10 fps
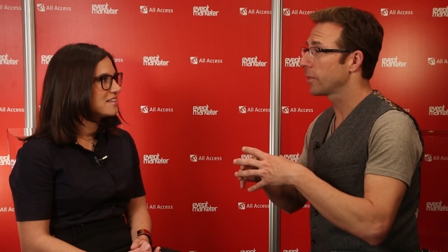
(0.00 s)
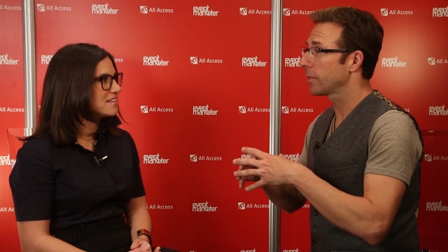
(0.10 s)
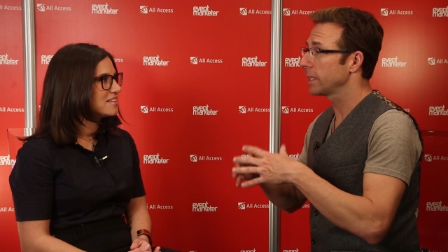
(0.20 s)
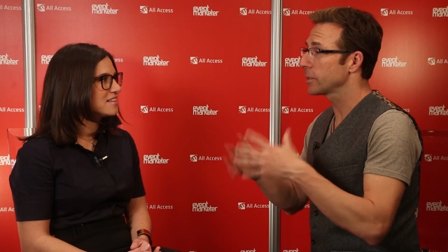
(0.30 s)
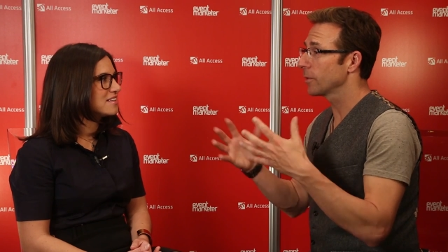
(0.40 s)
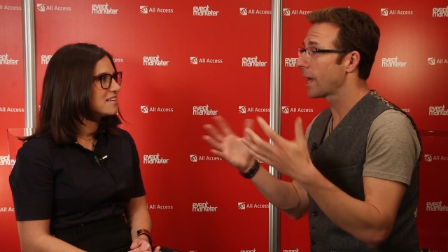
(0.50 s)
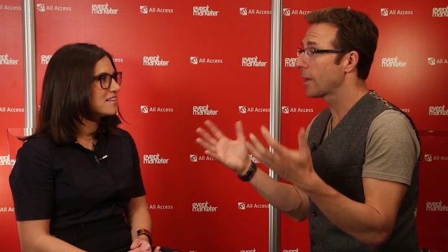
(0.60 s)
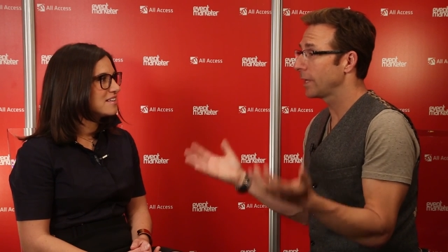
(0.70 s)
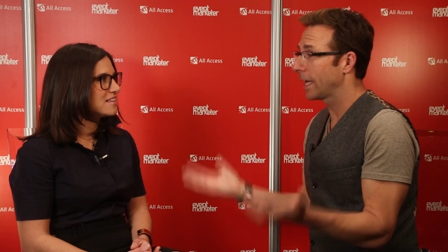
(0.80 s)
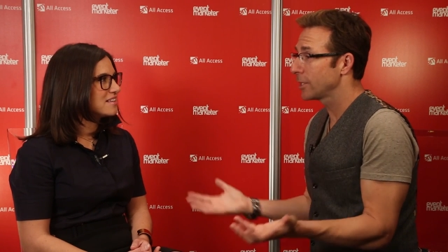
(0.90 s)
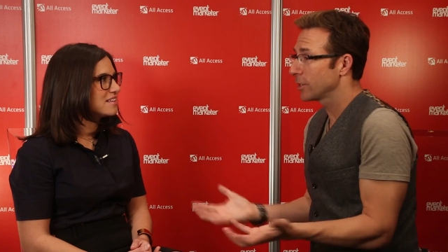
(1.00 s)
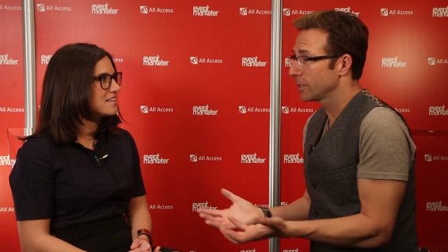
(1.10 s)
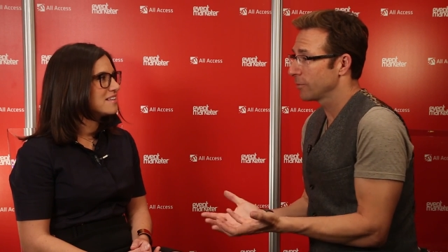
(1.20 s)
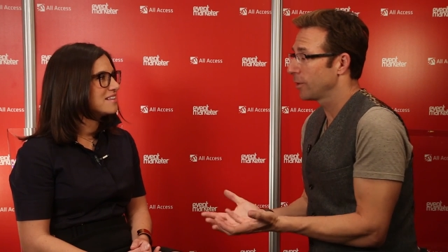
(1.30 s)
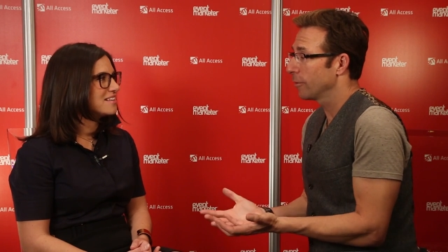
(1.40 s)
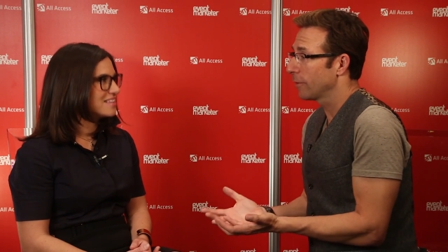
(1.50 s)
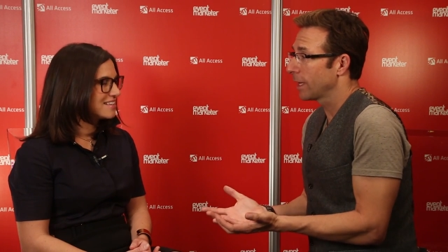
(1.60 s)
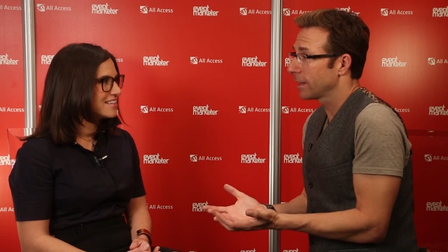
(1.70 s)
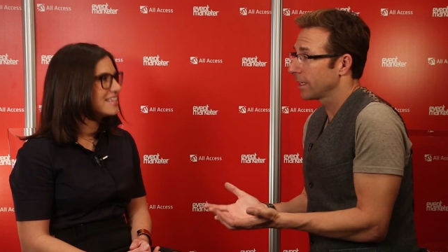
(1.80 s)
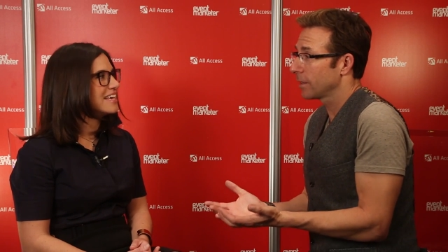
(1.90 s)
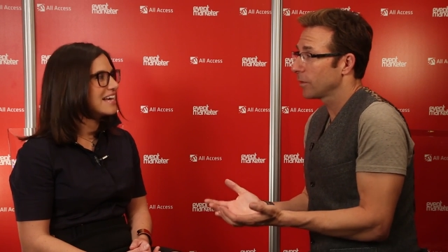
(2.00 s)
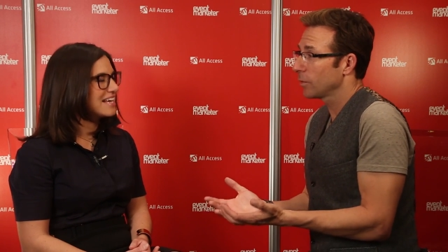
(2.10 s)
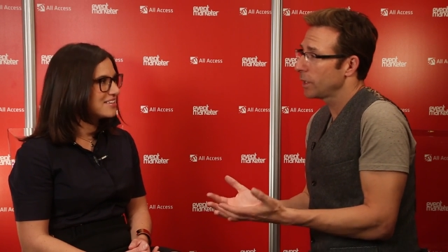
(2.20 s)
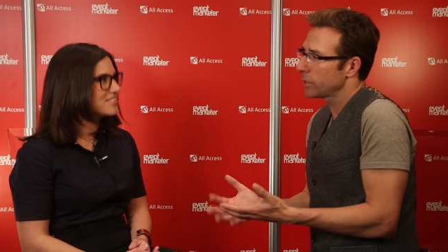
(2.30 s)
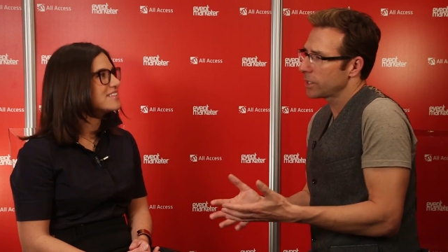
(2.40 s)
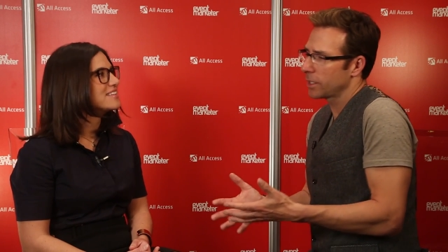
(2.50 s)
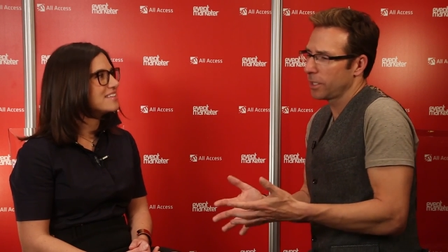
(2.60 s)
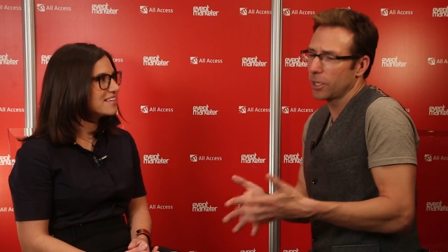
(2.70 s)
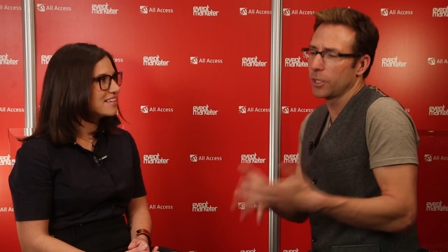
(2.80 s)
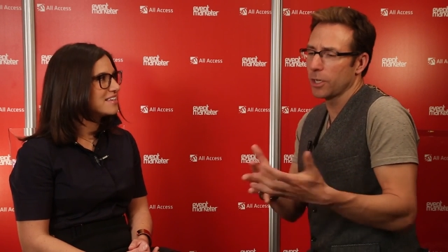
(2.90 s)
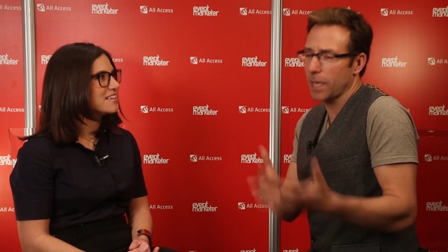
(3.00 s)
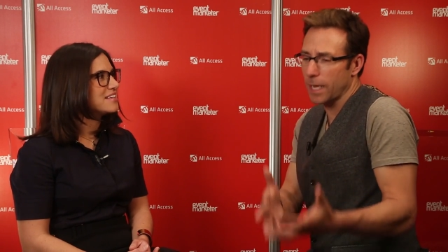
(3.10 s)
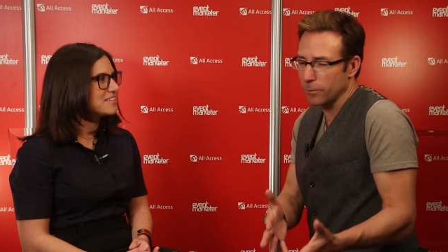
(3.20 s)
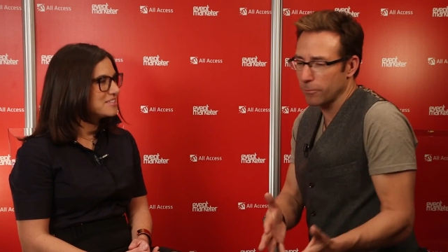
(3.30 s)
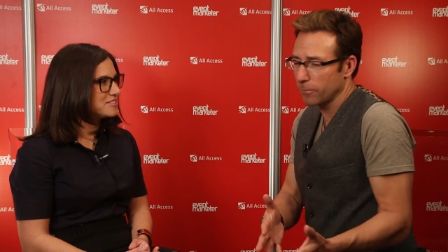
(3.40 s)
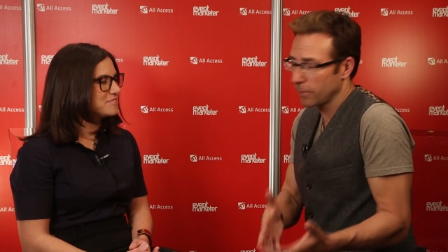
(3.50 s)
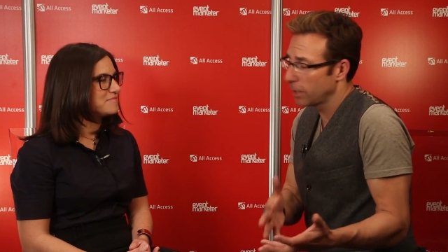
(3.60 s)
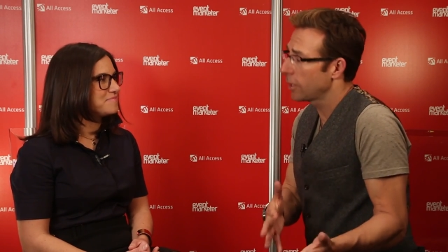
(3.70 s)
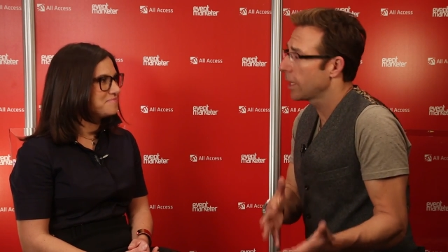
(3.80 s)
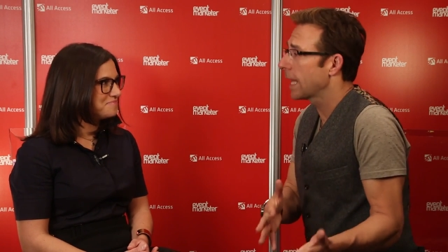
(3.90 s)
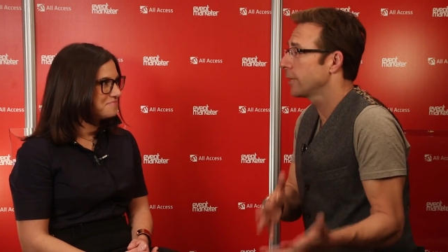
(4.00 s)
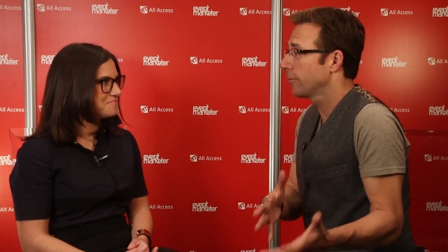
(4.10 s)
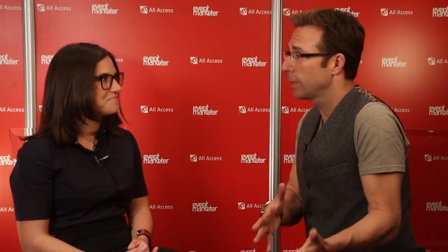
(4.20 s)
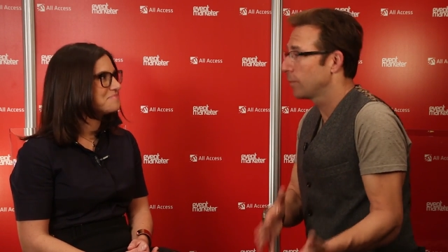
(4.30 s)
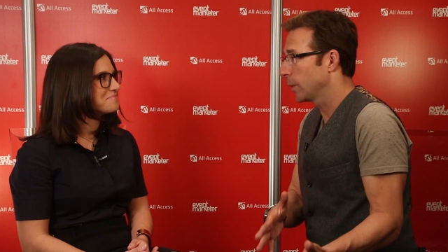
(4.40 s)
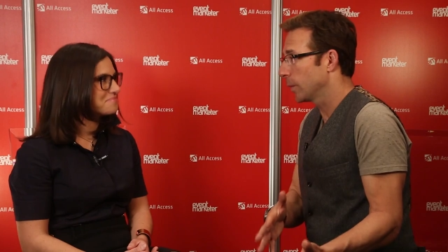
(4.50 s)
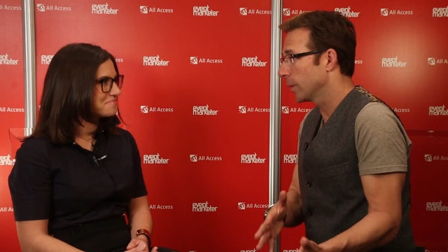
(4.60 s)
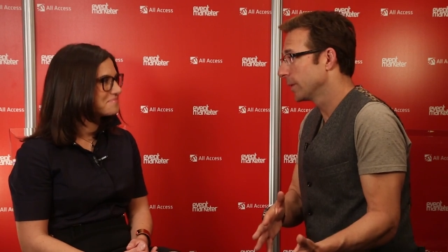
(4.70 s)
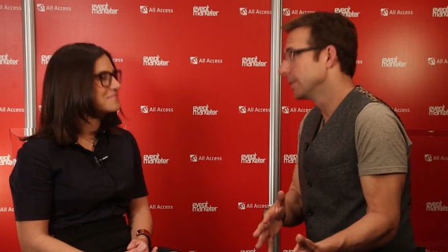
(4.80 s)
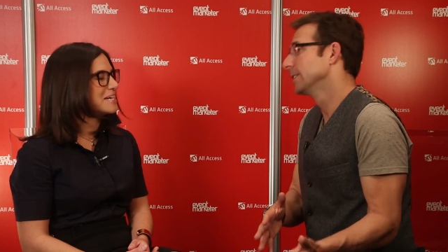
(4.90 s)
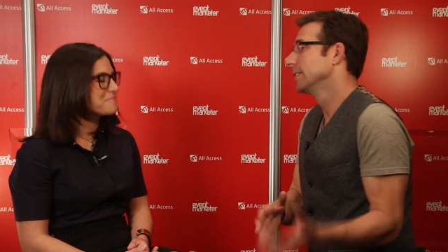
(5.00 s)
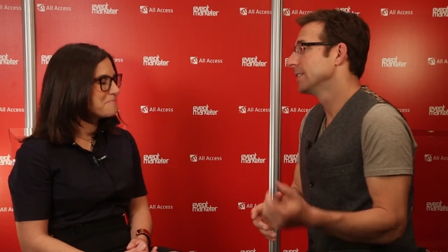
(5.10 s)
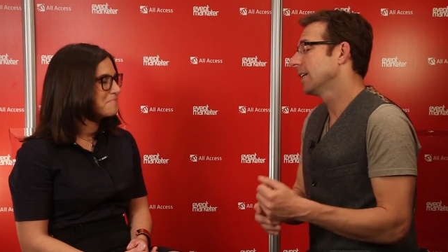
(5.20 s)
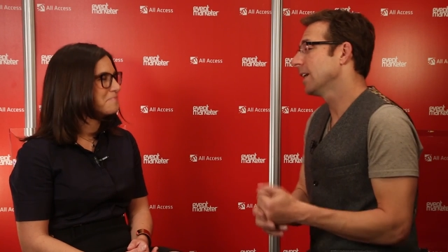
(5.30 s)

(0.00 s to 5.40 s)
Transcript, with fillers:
Speaker 1: the things around the edges of the event that yeah. we used to, you know, you know, had to, you know, you had to feed people. Yep.